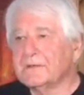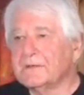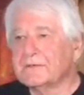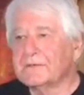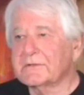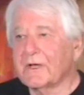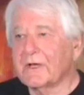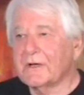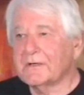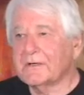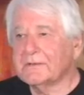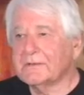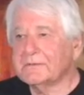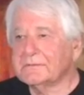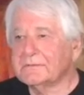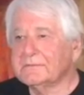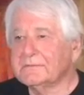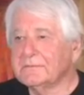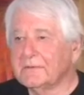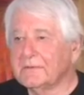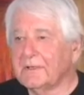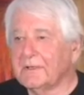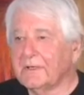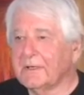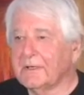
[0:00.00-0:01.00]
So
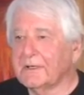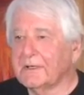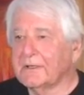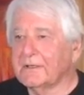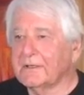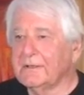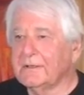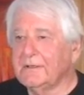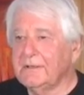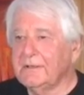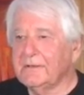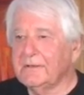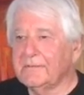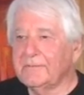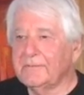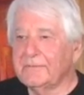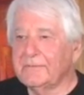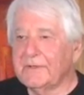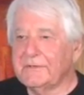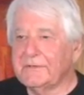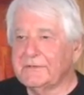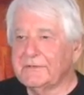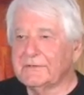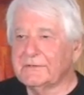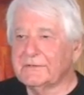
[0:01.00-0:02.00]
uh,
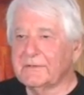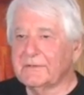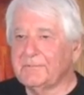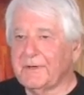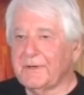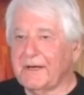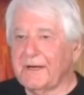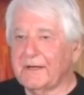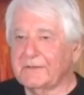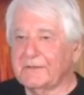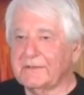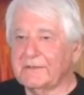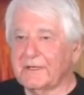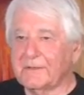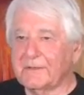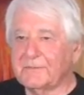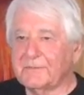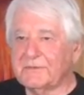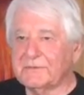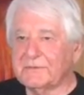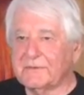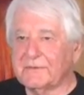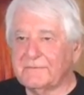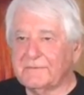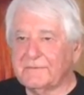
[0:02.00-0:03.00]
this is a paradigm
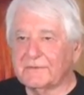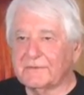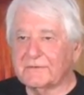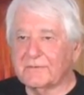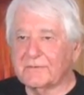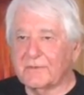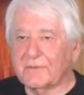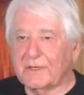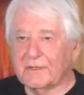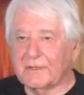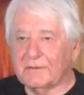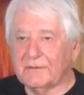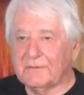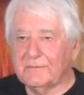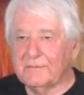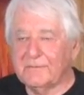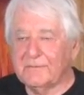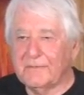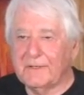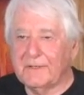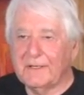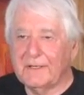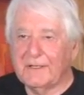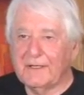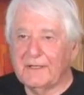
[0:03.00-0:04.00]
shift as well
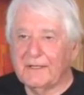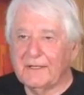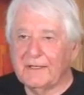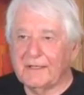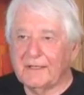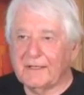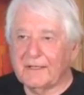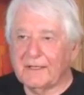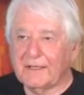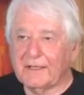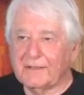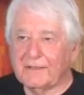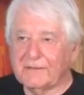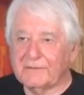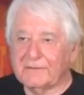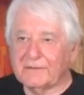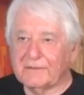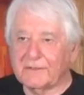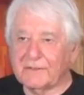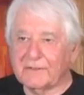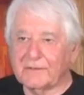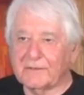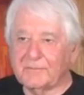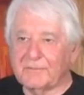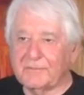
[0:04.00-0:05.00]
and
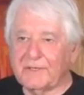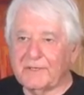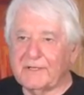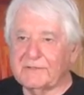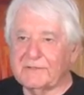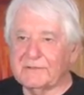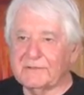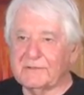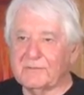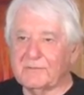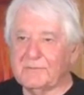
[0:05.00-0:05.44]
uh, plays